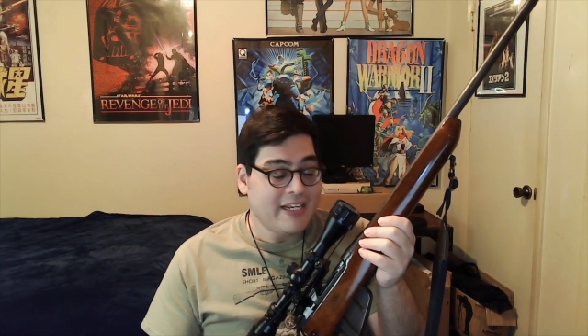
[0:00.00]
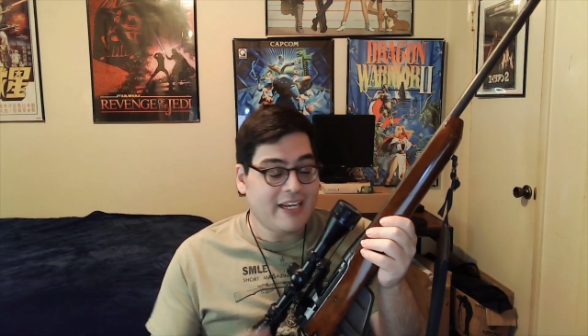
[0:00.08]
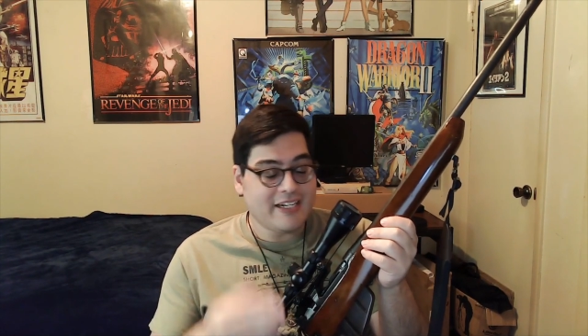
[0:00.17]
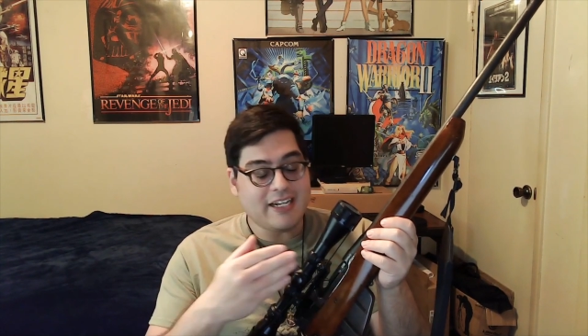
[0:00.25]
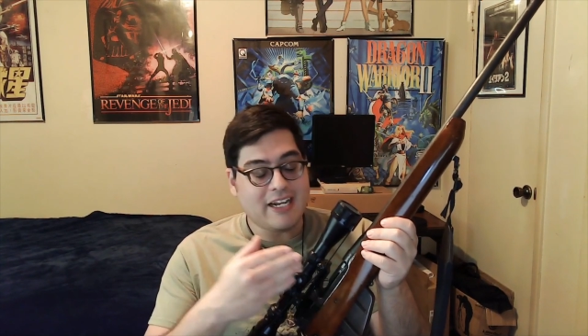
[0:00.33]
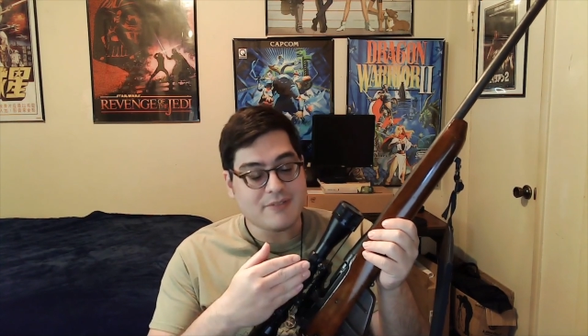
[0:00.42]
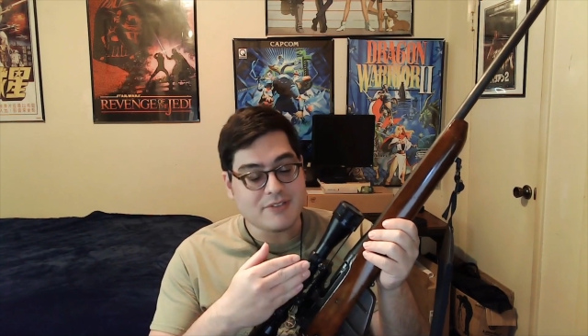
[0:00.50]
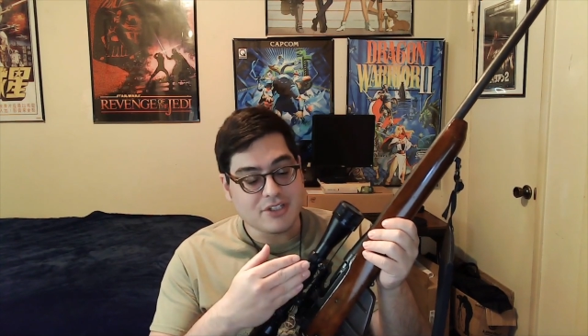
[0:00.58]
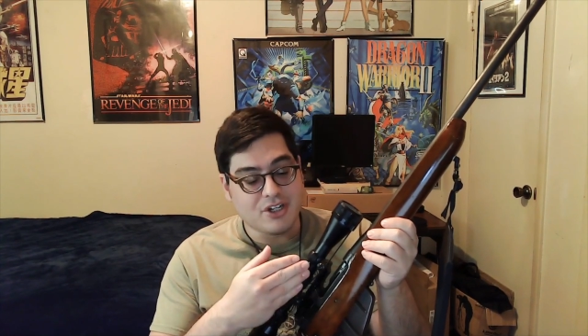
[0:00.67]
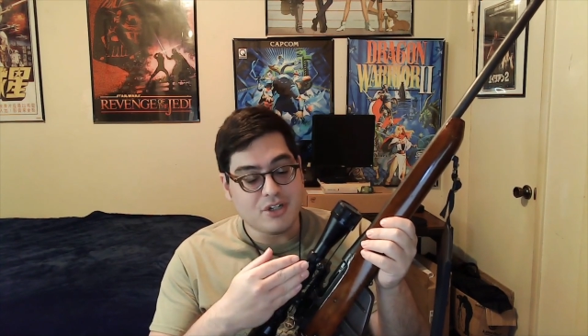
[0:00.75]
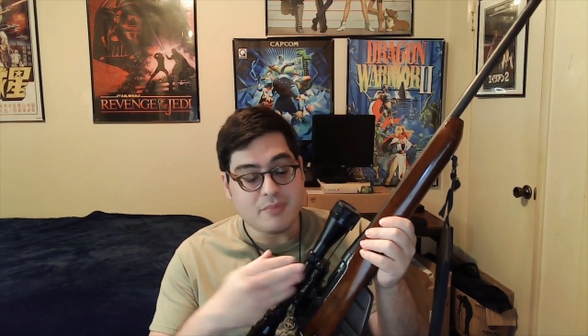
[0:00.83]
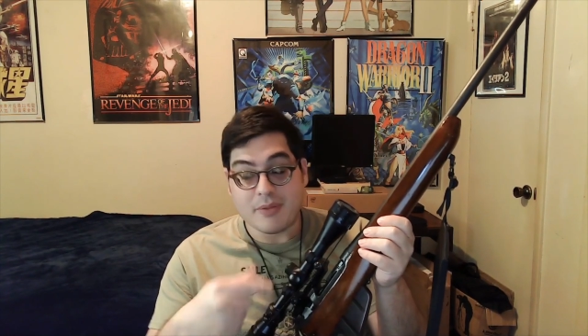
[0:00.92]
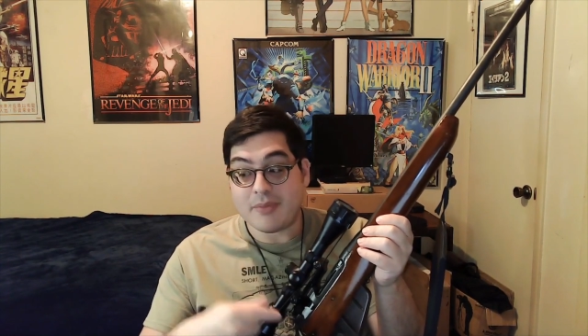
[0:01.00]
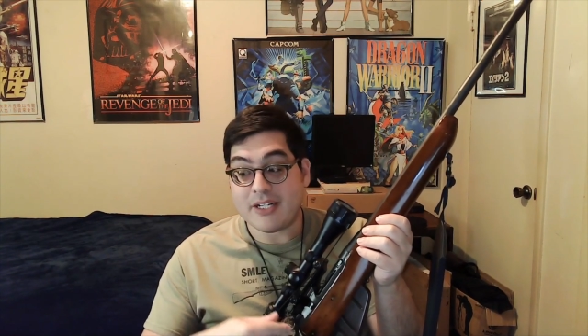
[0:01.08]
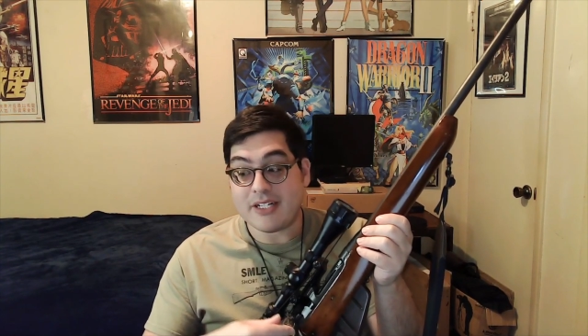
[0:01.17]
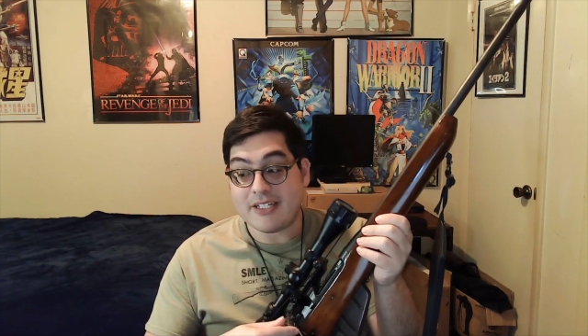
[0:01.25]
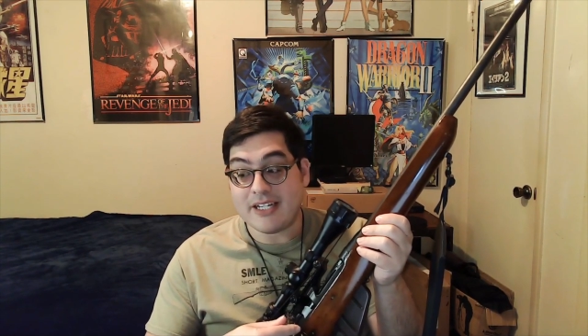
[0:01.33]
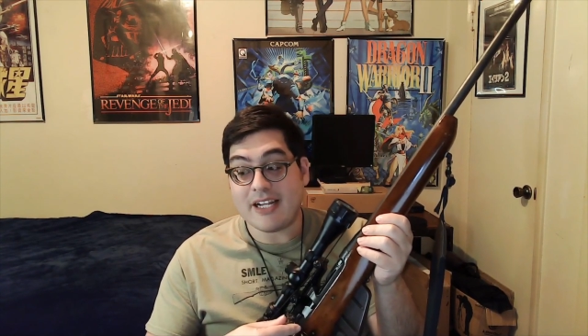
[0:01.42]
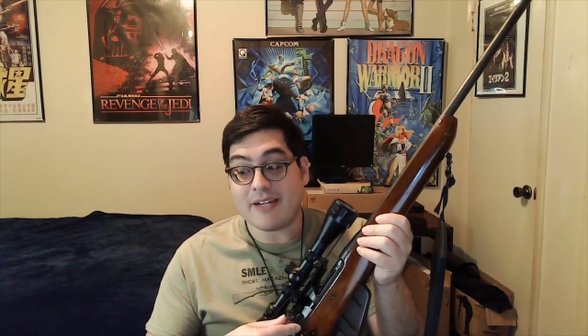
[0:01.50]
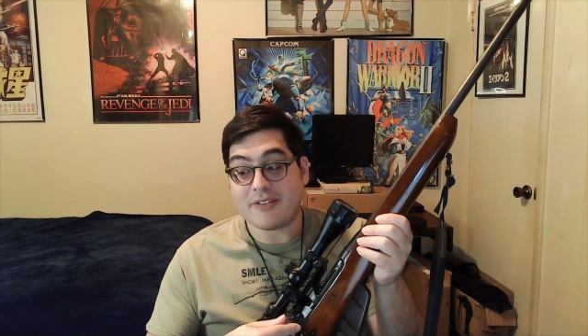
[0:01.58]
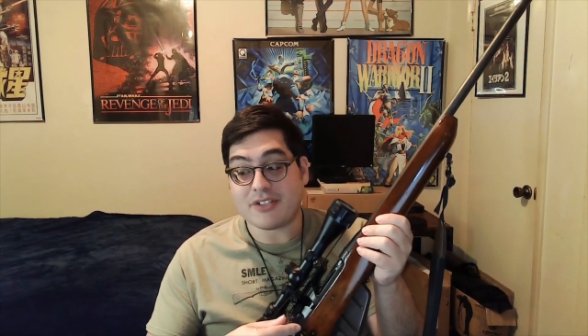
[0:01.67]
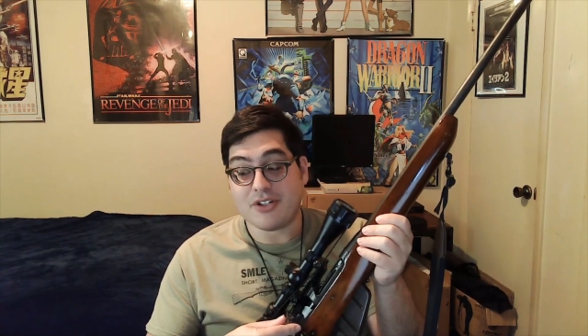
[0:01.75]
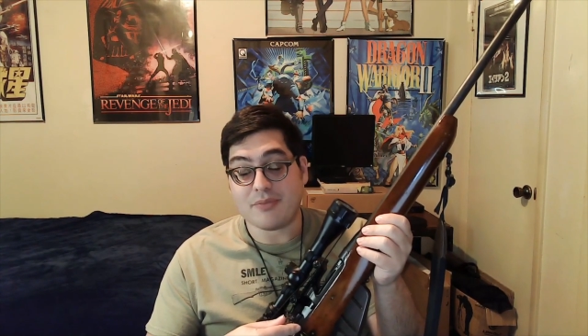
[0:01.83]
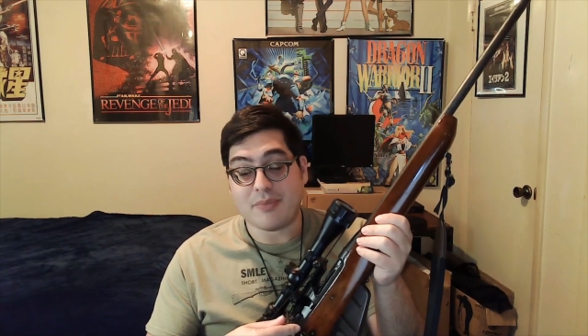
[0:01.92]
It didn't have a scope, but it did have a
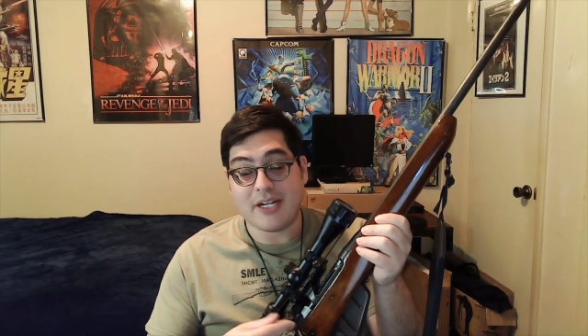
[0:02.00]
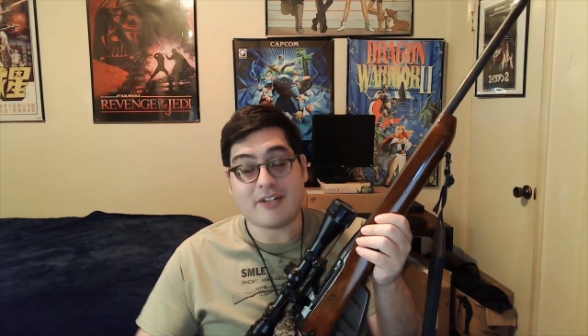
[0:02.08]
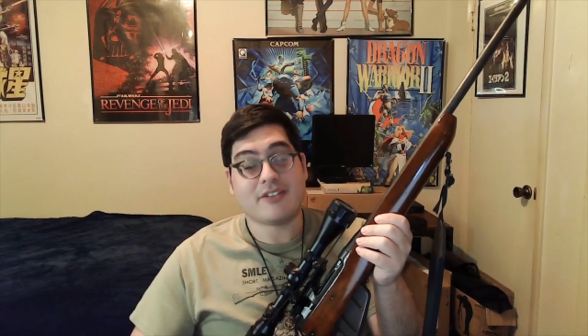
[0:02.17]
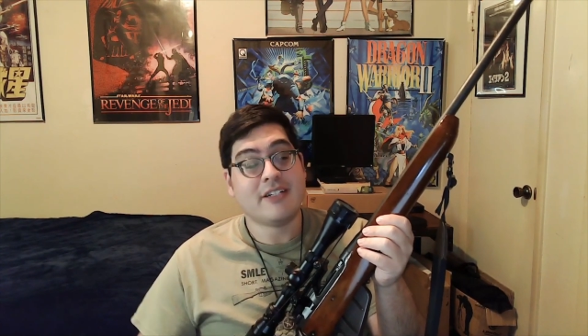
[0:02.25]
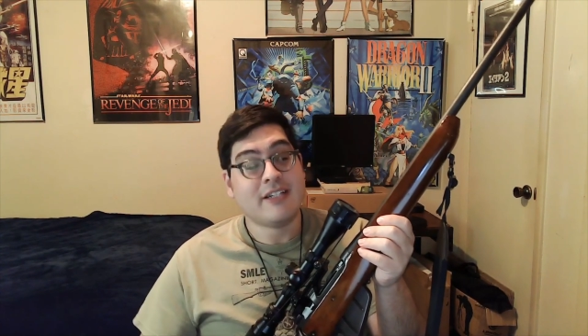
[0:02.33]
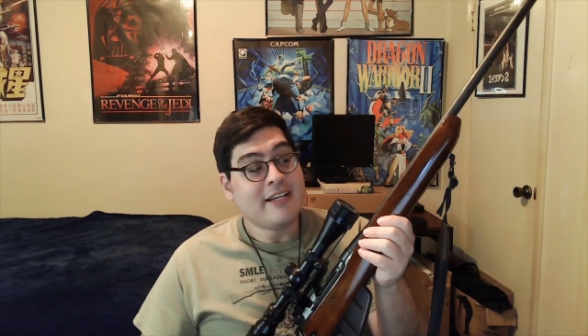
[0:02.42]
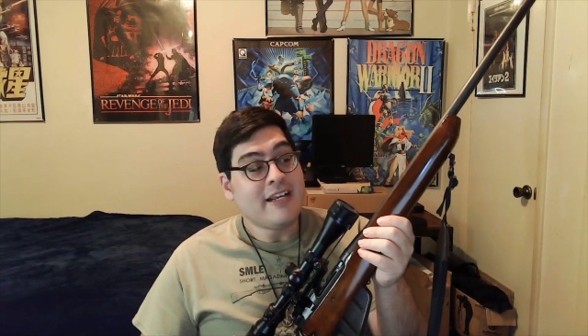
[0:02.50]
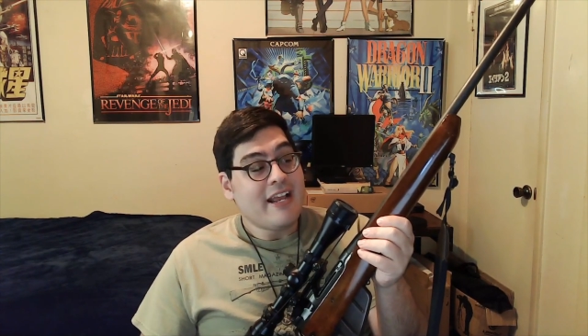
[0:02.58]
scope mount,